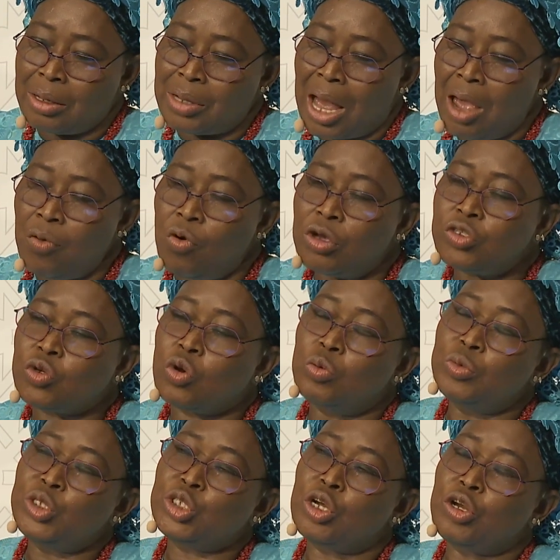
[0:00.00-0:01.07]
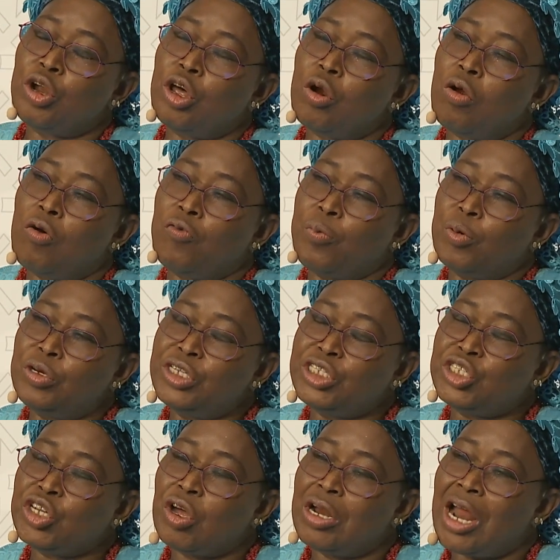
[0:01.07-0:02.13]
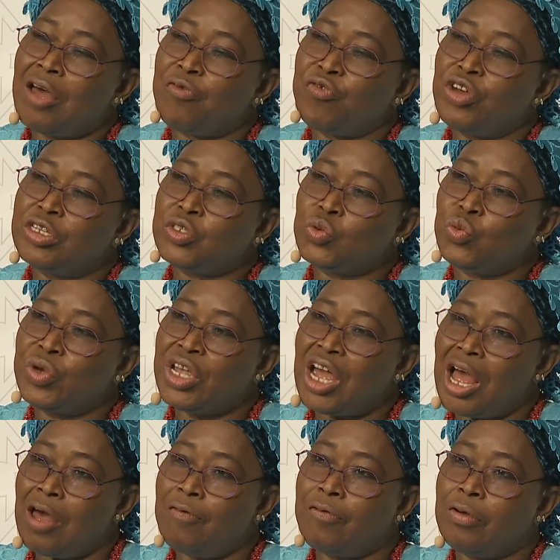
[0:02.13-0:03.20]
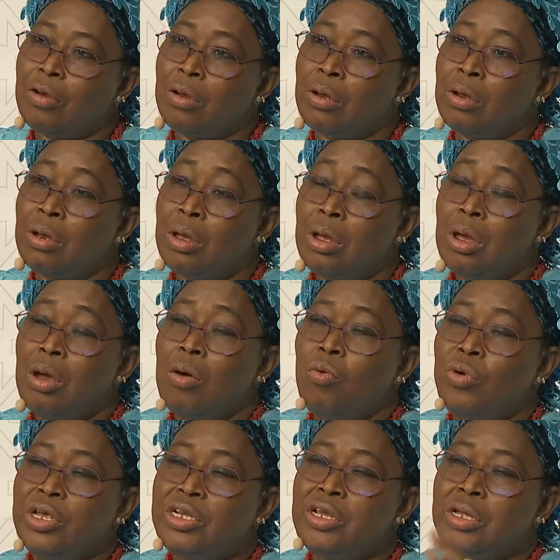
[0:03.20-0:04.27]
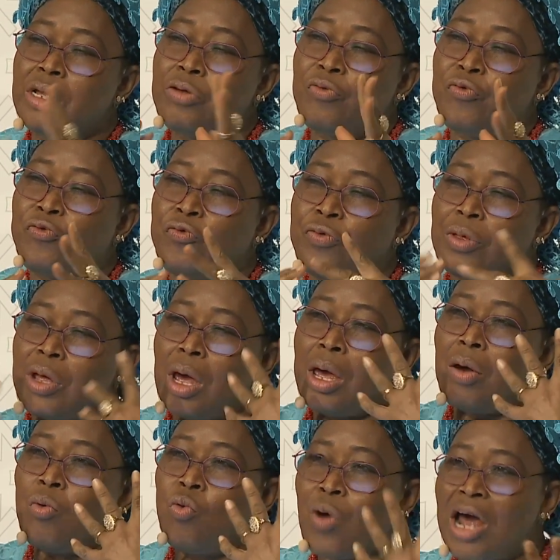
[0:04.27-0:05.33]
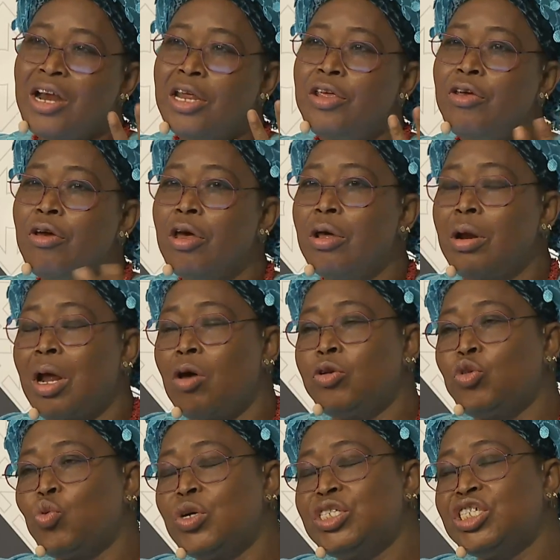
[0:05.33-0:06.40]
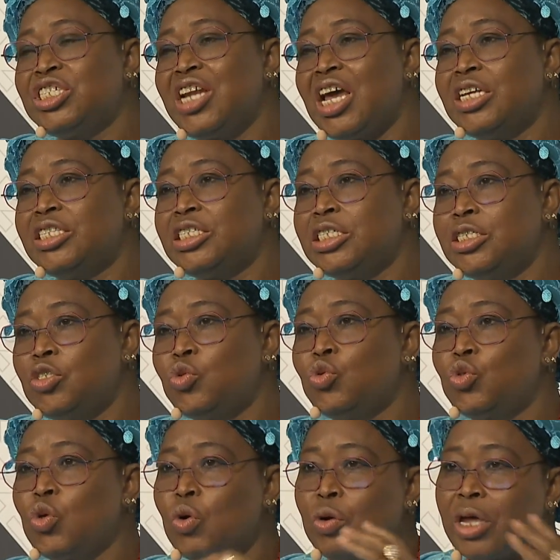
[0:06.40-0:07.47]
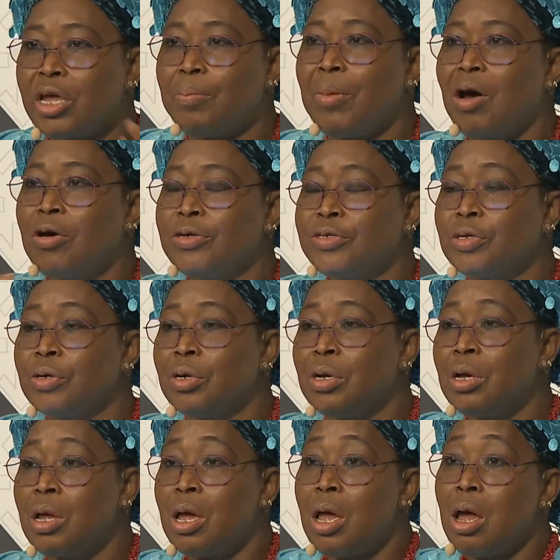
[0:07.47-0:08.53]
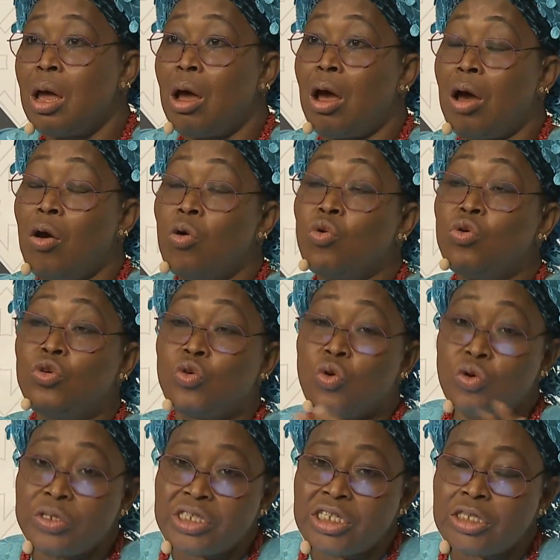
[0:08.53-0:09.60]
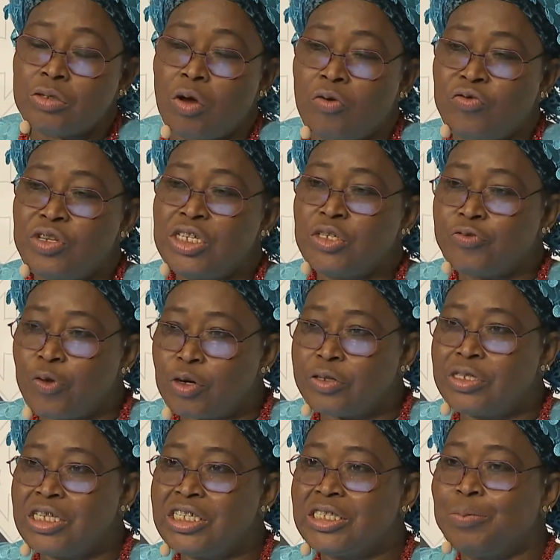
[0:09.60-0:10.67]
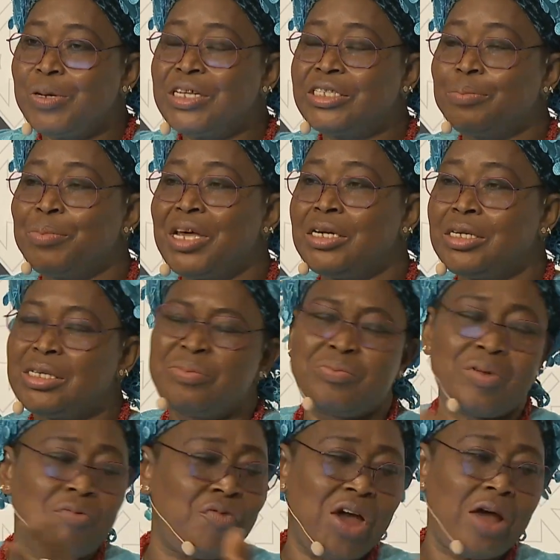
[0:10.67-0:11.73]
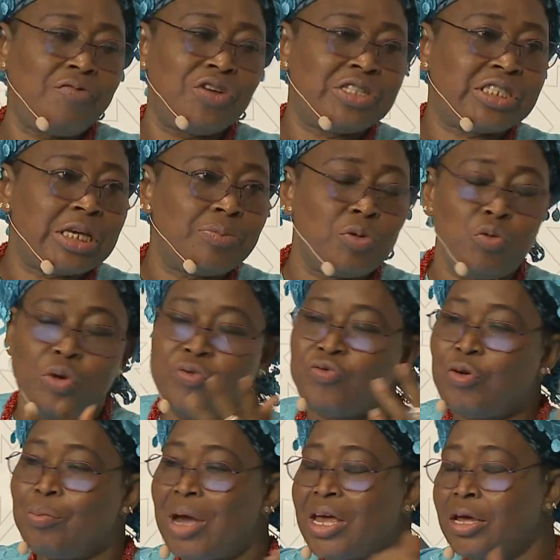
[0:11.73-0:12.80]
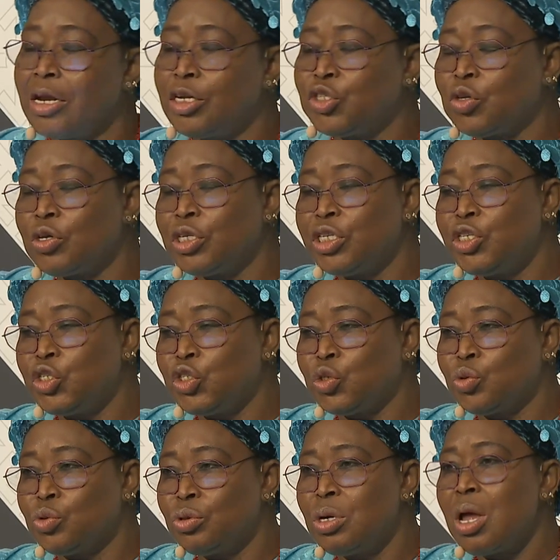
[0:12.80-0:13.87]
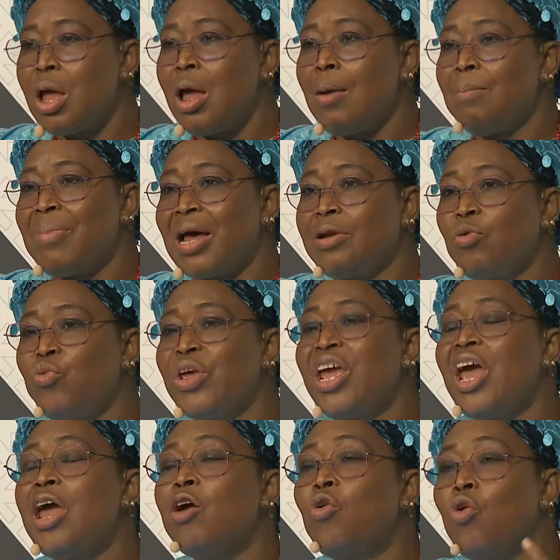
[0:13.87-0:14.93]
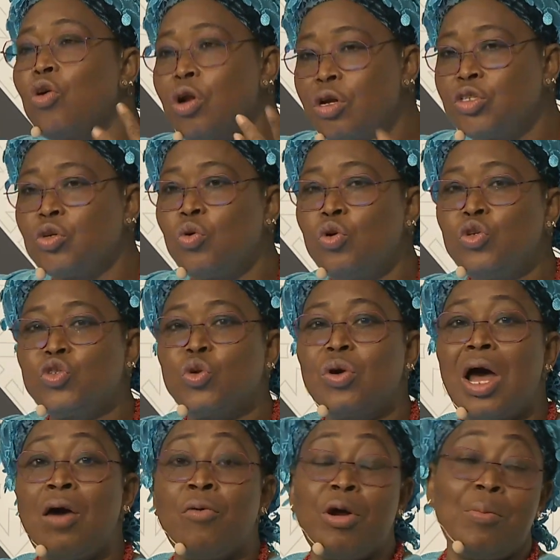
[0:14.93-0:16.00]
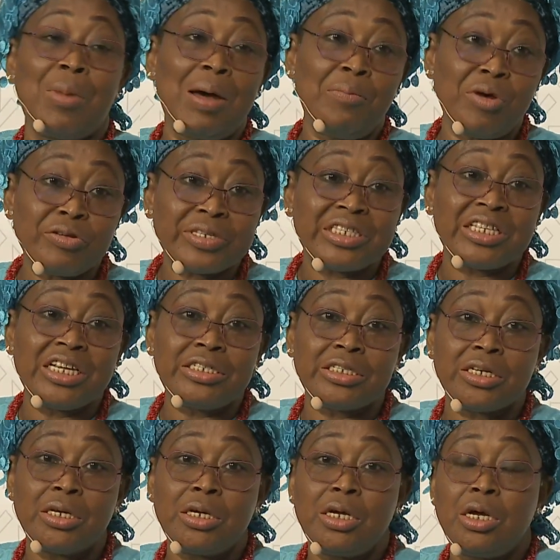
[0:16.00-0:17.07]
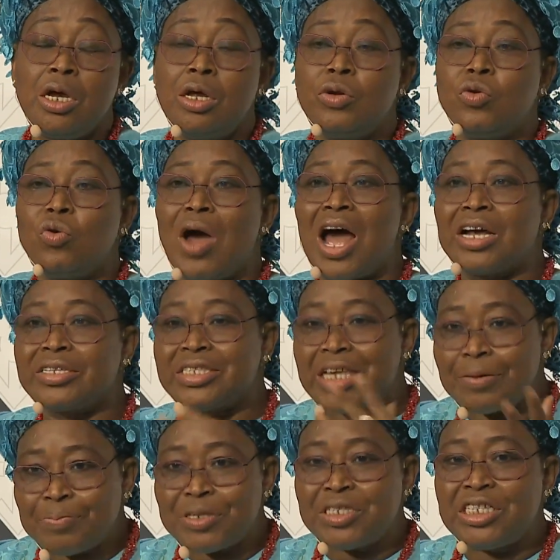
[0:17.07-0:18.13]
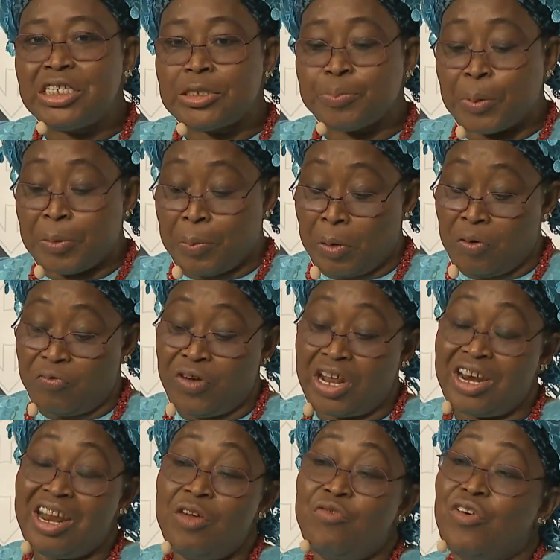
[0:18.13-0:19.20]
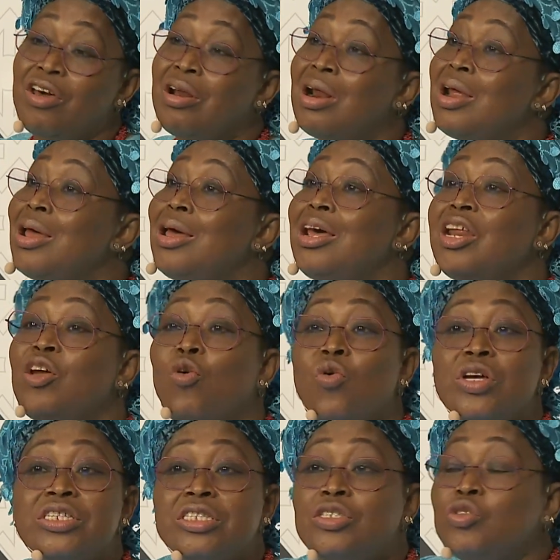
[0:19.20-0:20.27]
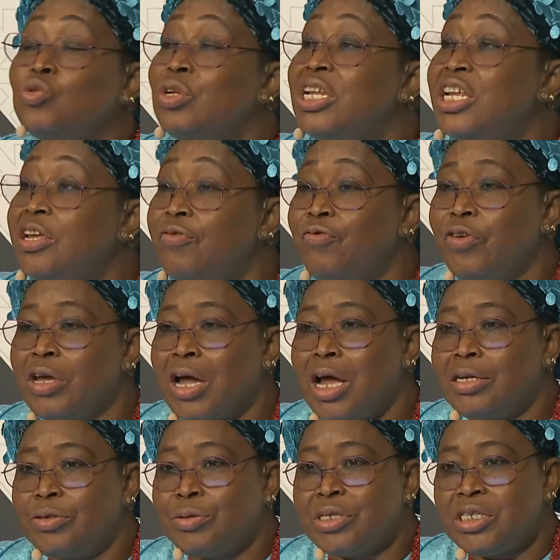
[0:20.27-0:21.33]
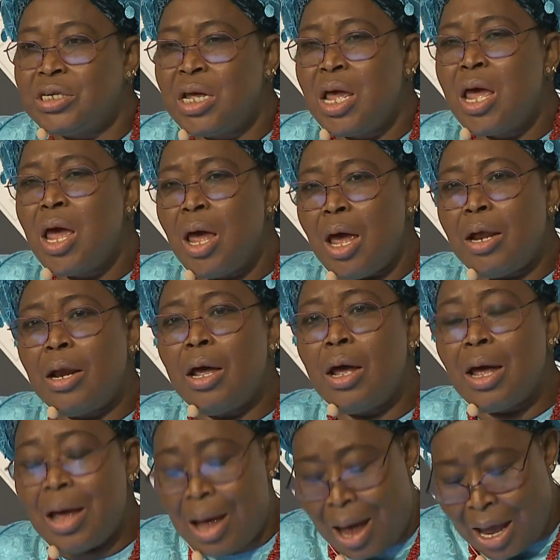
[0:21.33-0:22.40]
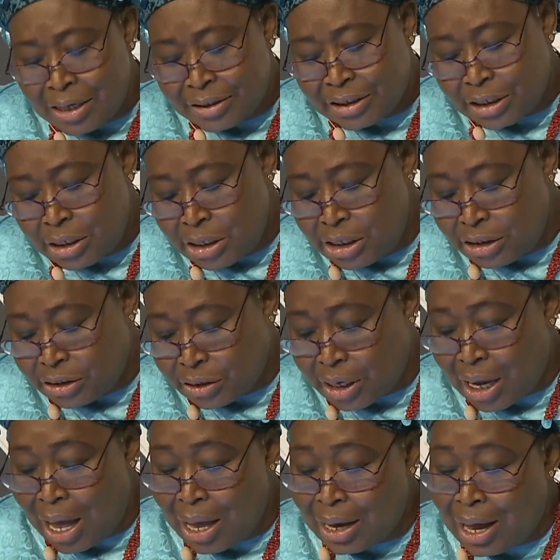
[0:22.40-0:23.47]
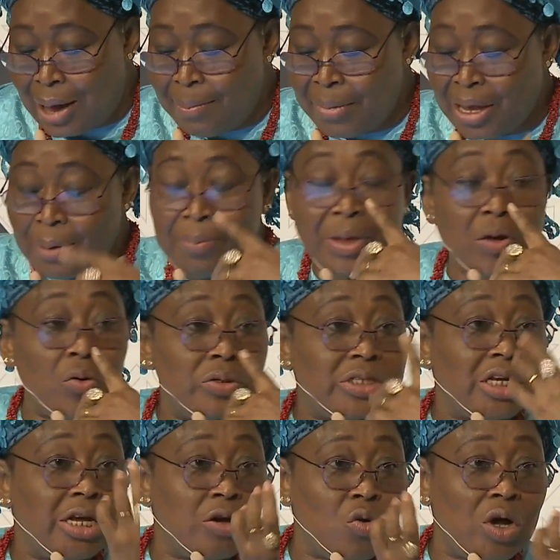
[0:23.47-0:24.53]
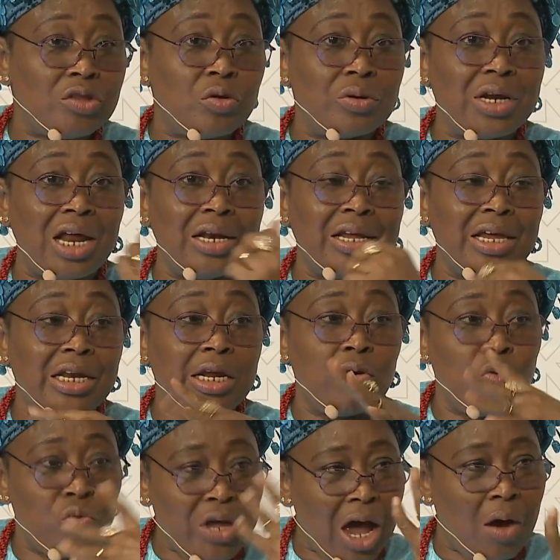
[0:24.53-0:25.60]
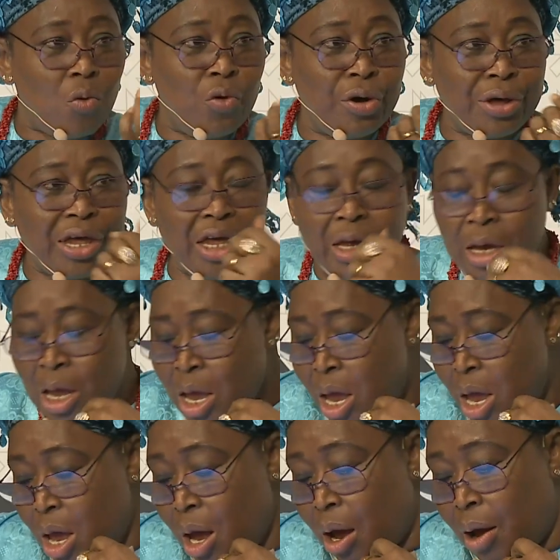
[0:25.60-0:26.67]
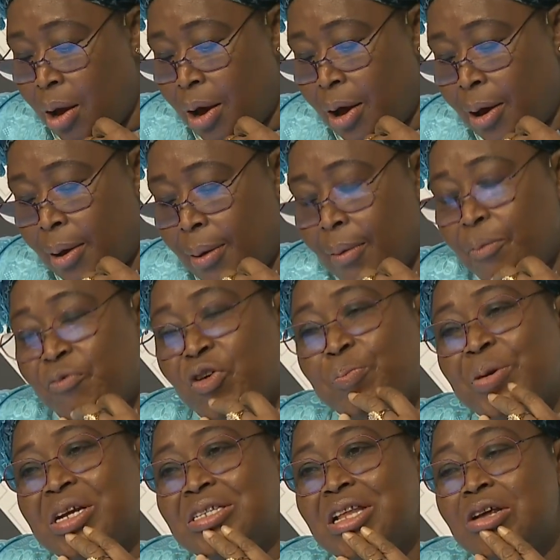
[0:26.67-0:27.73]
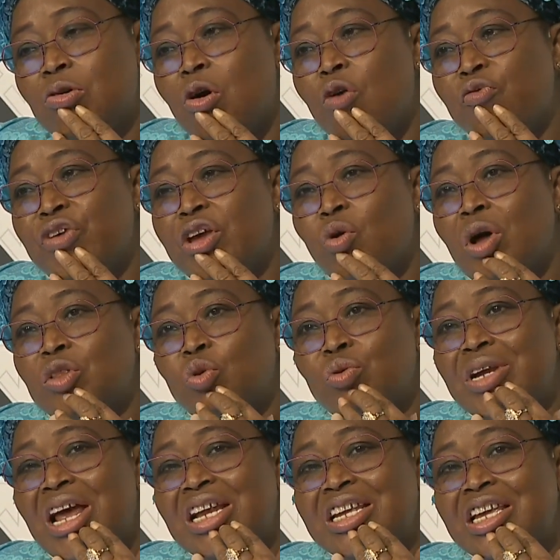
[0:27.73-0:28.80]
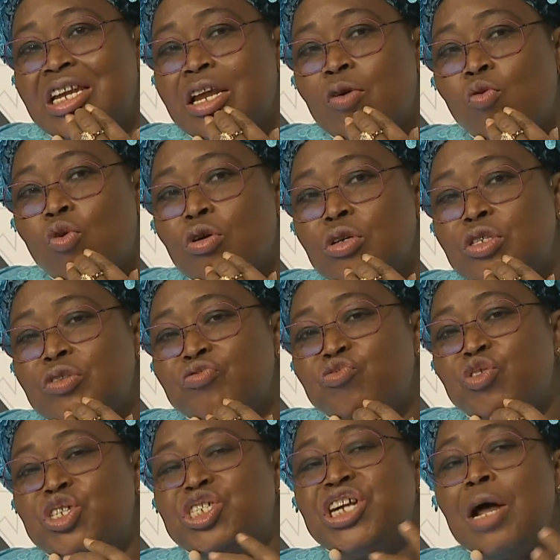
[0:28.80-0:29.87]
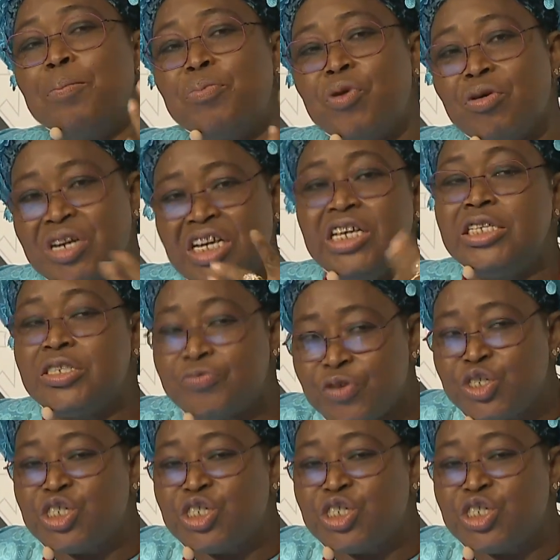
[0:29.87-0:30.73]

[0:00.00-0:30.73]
I was commissioner of political affairs. We have with 1 year of 2019 to talk about root causes of this forced displacement. They are the same with a migration issue, but we encourage also our member states to accept these people. They never request to leave the country. And I see it's coming because Equatorial Guinea, we are working. The president of Equatorial Guinea was the champion, is the